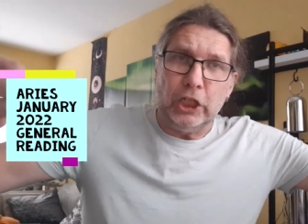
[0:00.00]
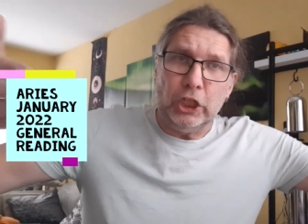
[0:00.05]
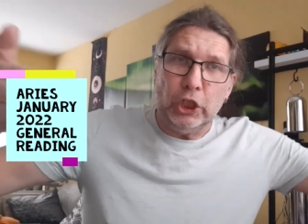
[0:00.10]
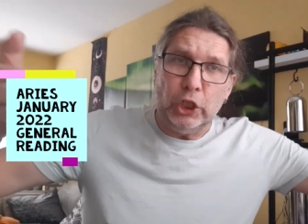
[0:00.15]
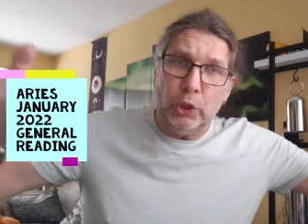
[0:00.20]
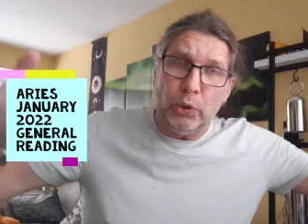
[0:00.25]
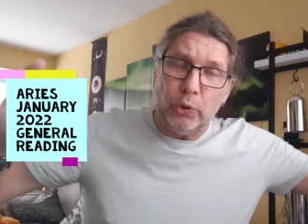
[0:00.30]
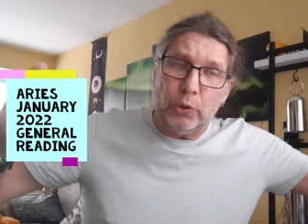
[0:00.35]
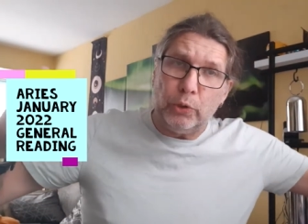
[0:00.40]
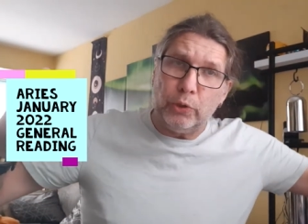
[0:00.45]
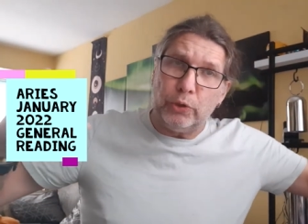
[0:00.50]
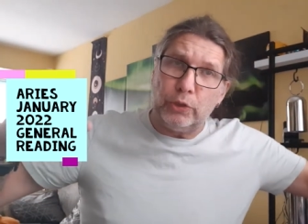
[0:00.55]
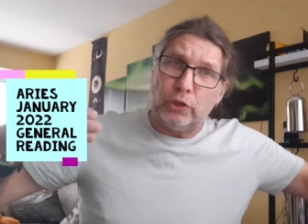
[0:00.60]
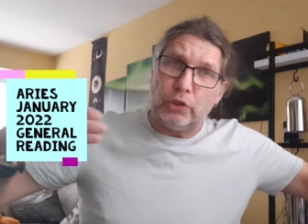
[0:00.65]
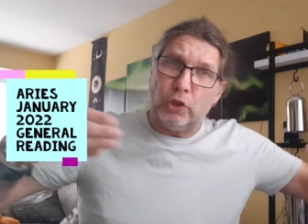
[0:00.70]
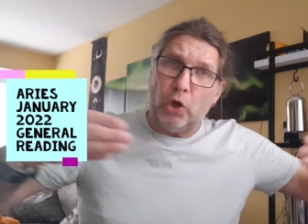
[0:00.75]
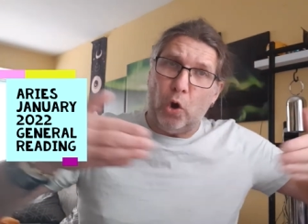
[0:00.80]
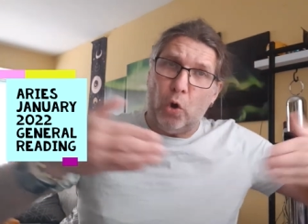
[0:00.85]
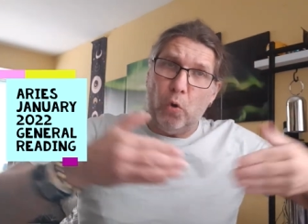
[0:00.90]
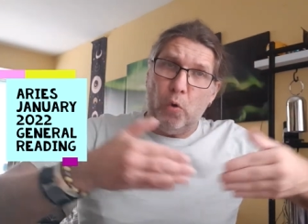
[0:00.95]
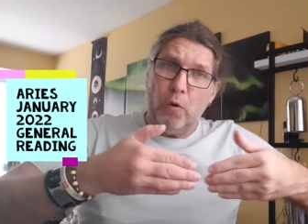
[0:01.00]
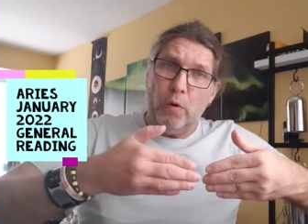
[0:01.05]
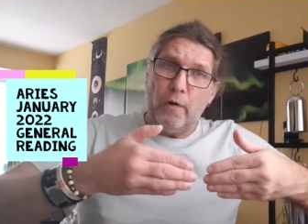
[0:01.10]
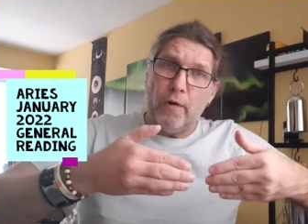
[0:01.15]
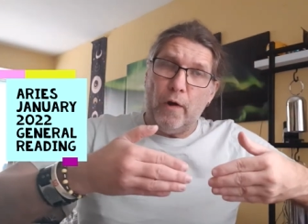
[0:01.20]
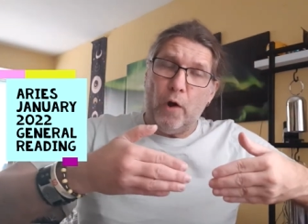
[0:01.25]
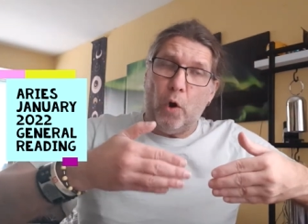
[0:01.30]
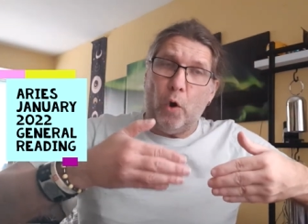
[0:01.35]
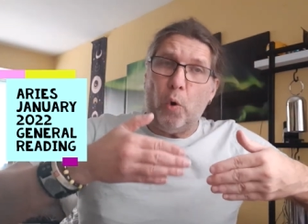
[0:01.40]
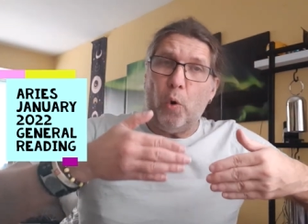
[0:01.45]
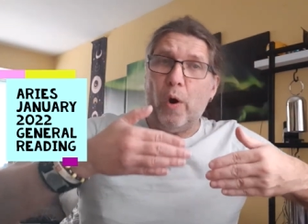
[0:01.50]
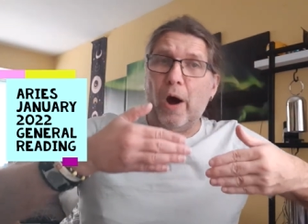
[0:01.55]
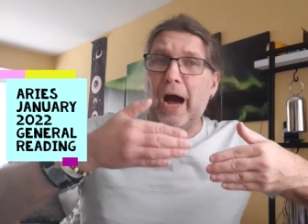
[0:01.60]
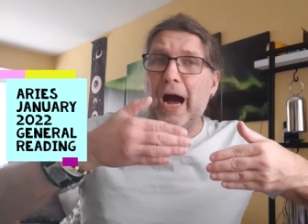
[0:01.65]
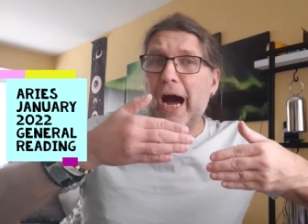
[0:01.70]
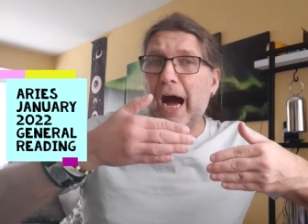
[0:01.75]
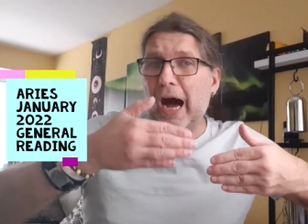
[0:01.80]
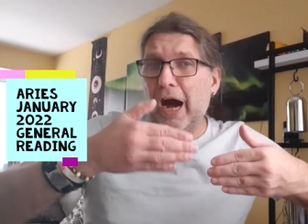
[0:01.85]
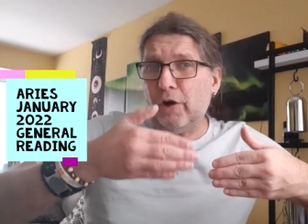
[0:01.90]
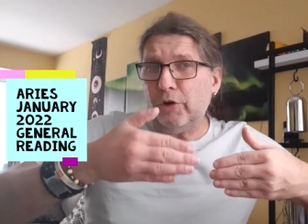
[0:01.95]
you could go or
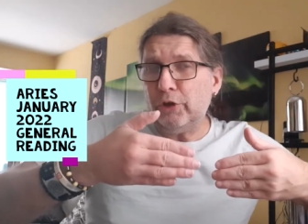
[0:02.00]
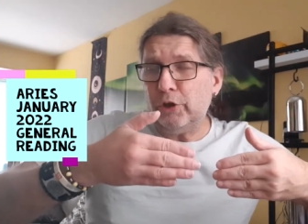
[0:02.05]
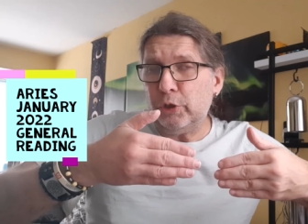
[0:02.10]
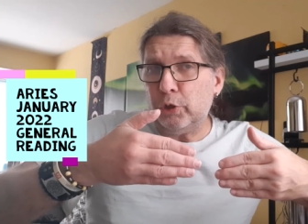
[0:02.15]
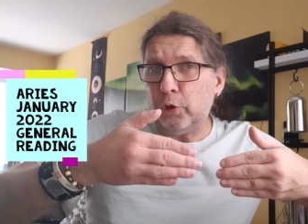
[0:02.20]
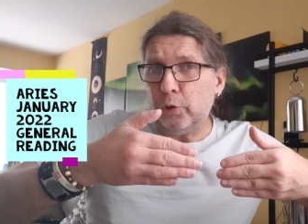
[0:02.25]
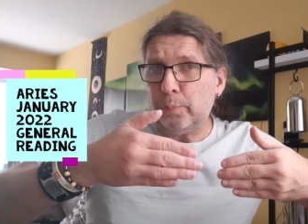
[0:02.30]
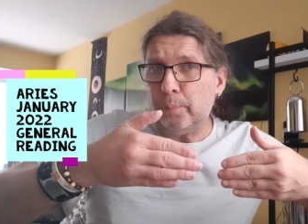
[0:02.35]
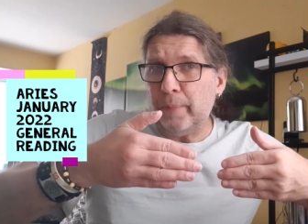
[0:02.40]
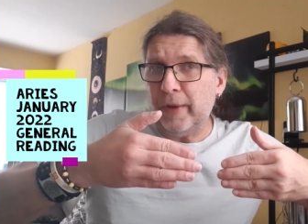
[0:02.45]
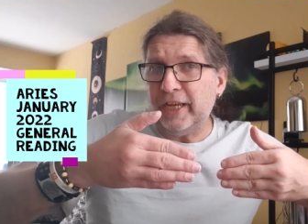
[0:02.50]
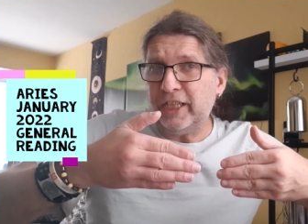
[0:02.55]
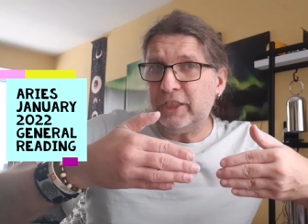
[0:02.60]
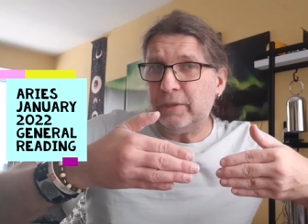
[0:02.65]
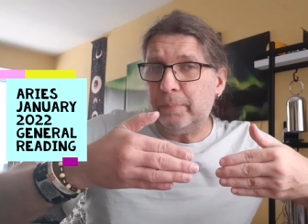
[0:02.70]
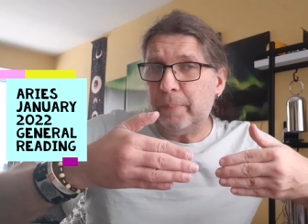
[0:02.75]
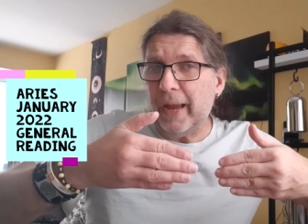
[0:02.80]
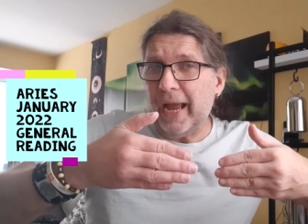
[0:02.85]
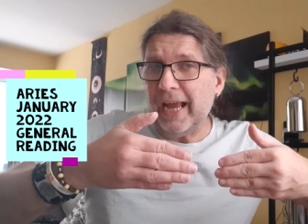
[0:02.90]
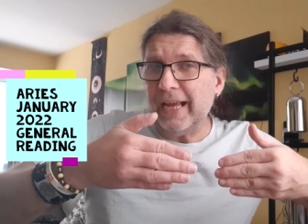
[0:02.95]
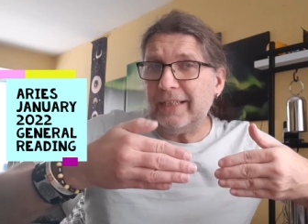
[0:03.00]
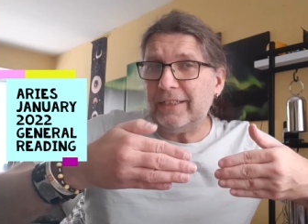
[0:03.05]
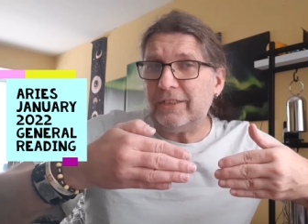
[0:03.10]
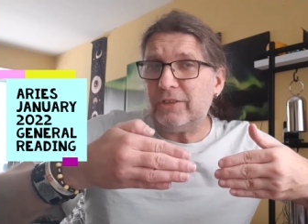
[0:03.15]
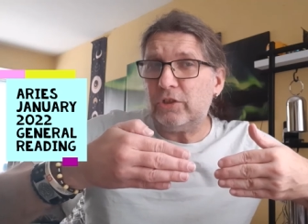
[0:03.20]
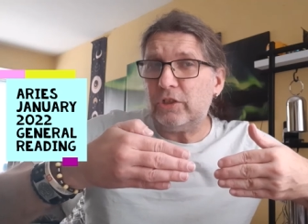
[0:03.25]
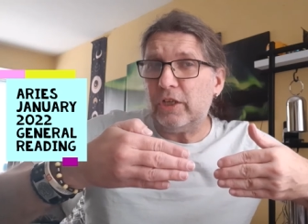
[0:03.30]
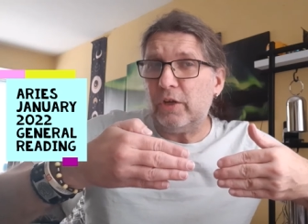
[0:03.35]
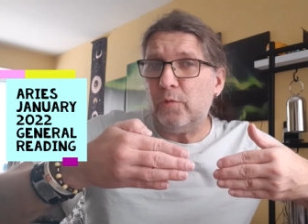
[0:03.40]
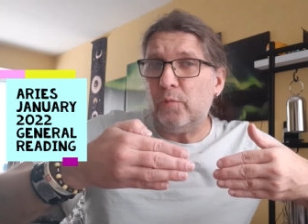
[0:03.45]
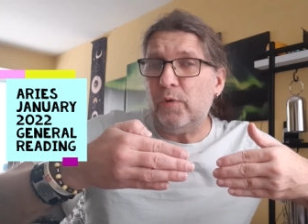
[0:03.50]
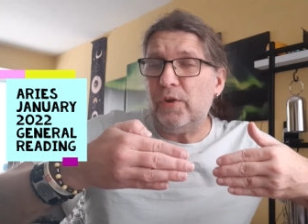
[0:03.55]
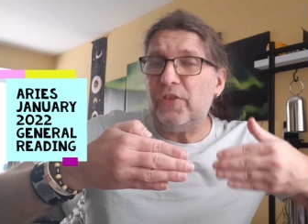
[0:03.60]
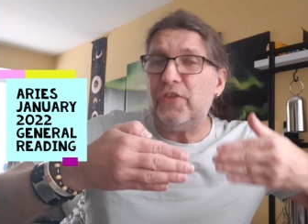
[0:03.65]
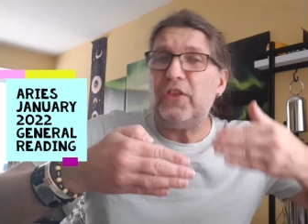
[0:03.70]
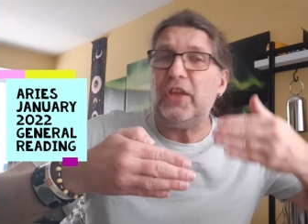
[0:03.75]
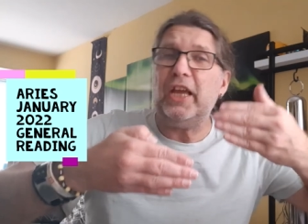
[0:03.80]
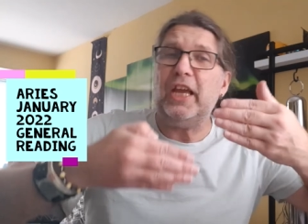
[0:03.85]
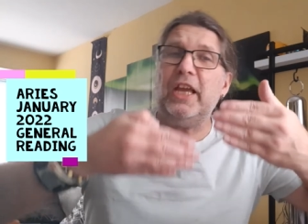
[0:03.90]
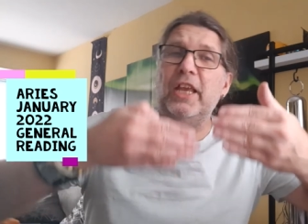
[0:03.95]
how you could make space
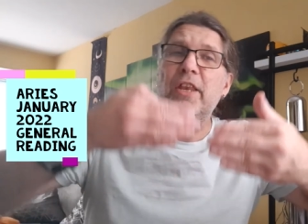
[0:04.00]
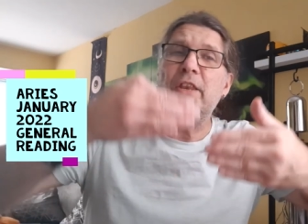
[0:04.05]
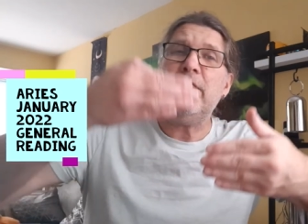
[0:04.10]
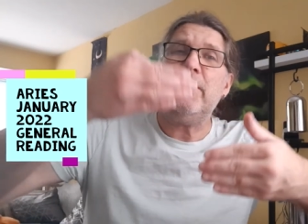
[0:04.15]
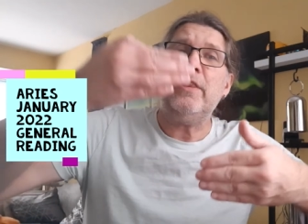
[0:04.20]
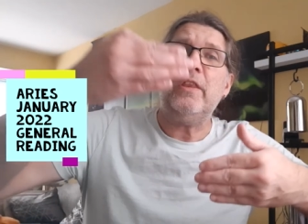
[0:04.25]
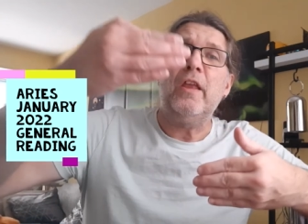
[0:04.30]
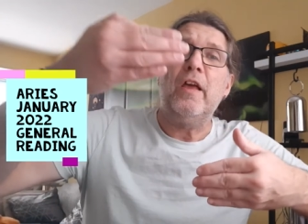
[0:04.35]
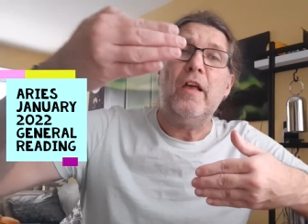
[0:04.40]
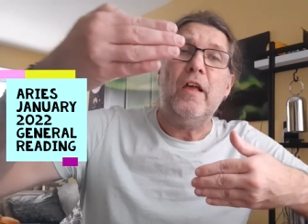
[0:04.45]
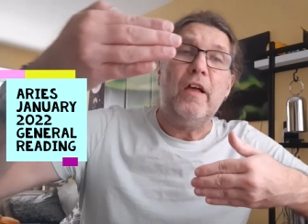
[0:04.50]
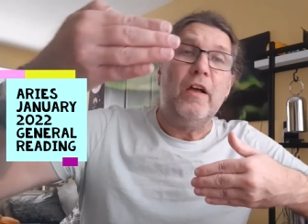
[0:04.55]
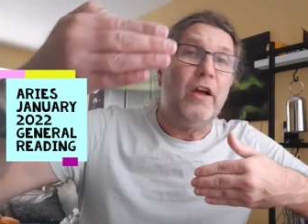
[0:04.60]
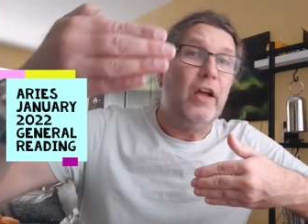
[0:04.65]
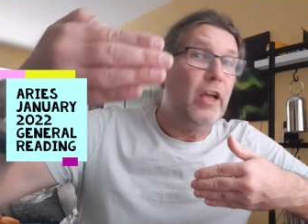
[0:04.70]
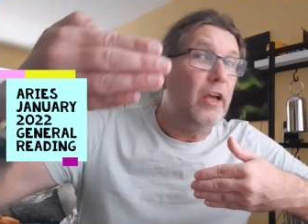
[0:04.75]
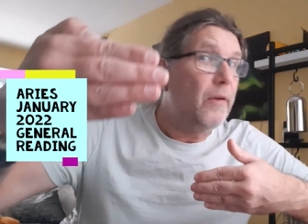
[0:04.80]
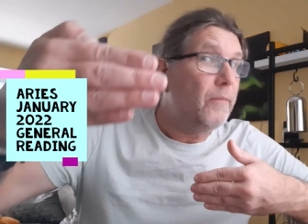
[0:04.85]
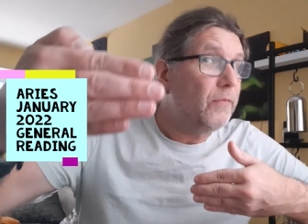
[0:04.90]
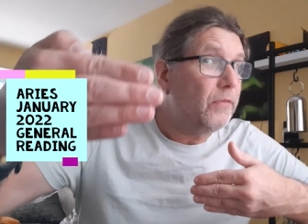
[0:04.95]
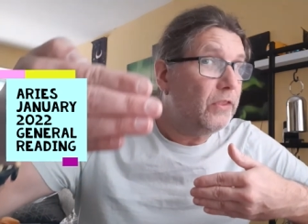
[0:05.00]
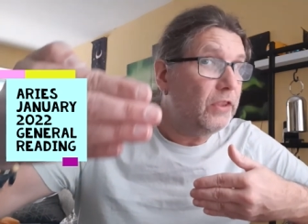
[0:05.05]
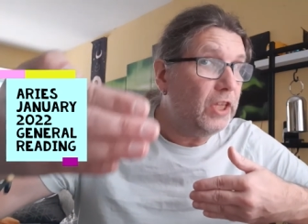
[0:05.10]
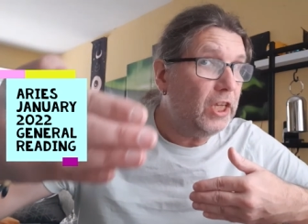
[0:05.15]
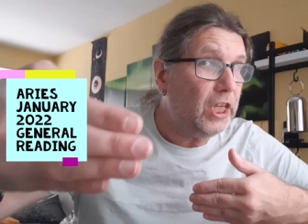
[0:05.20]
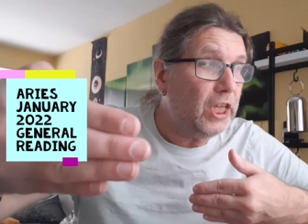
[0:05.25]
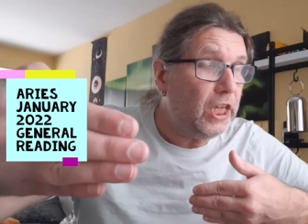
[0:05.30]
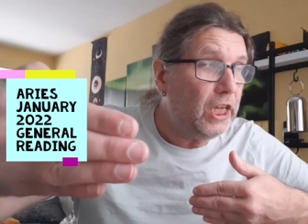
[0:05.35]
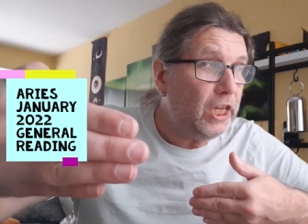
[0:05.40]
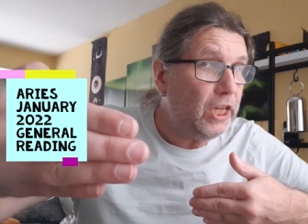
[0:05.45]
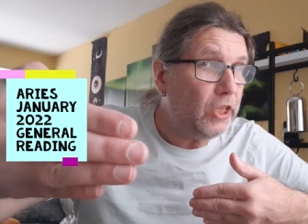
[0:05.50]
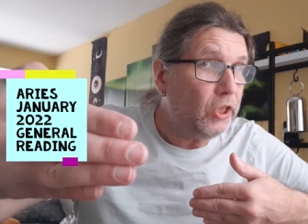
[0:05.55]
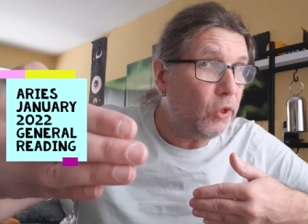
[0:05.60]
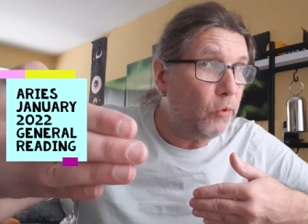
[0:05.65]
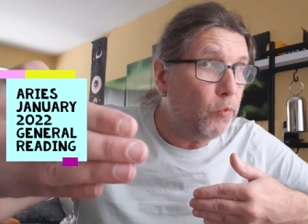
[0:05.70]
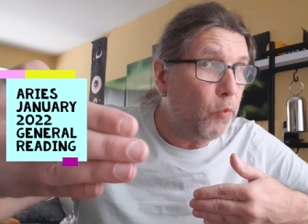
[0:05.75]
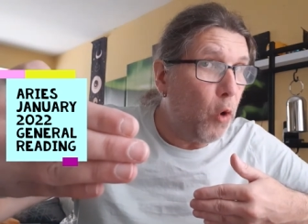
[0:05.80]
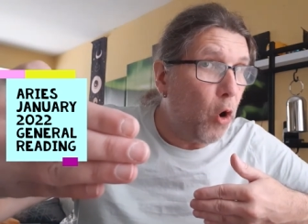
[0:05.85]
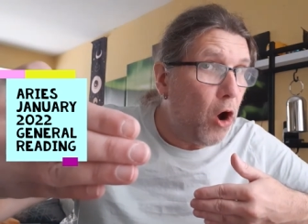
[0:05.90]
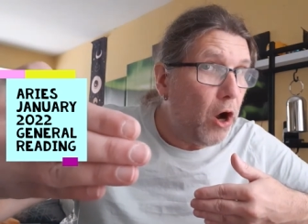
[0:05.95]
within the the
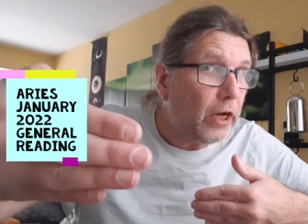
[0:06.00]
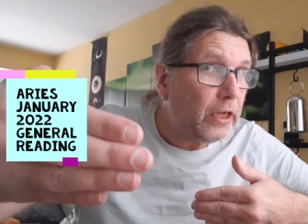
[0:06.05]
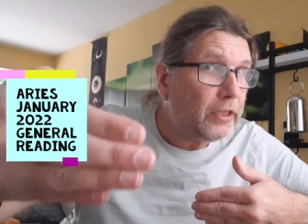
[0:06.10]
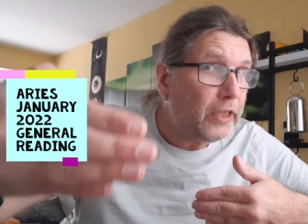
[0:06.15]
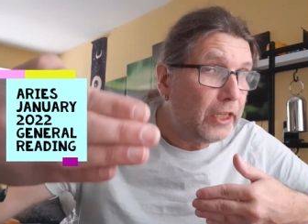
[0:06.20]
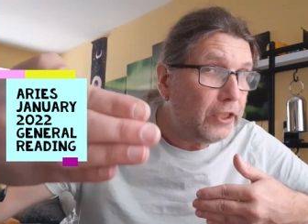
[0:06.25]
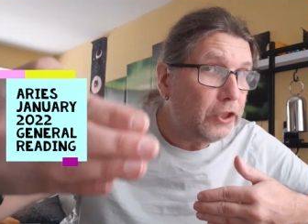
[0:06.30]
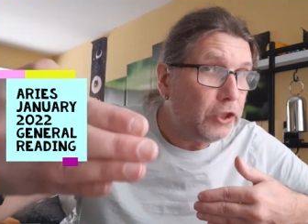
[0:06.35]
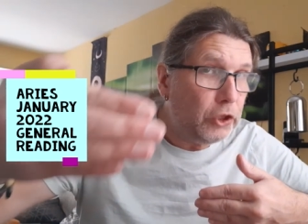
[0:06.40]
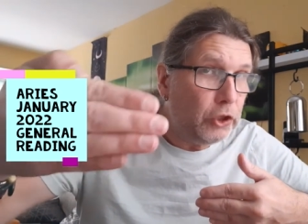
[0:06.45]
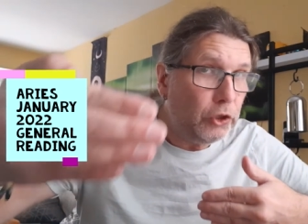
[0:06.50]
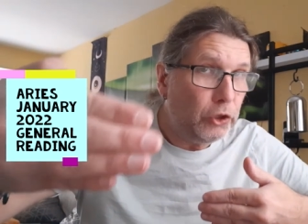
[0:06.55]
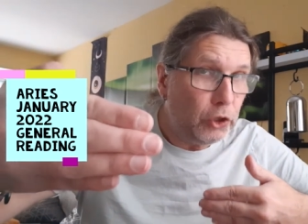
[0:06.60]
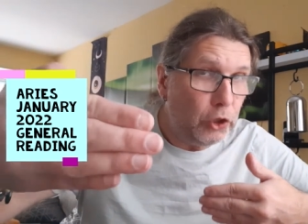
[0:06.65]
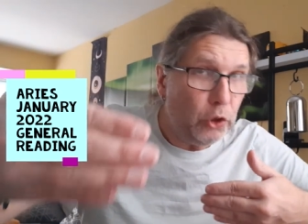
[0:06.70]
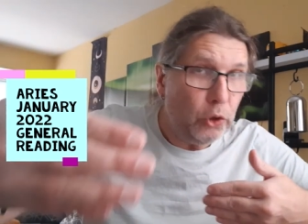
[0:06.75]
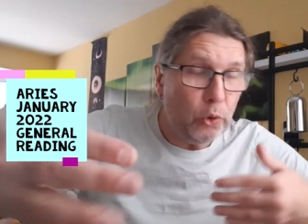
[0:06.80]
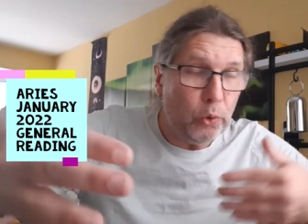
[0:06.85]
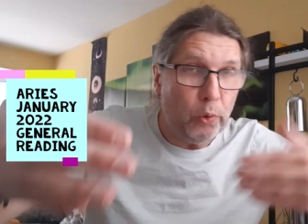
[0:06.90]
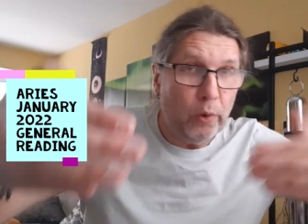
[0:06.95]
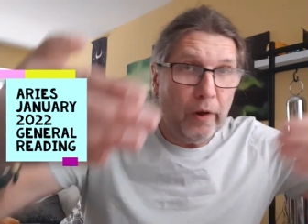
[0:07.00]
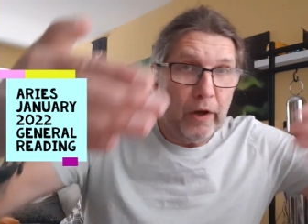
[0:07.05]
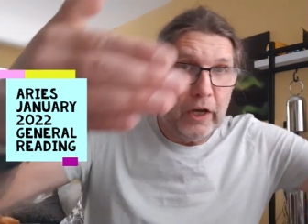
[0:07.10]
work that you do,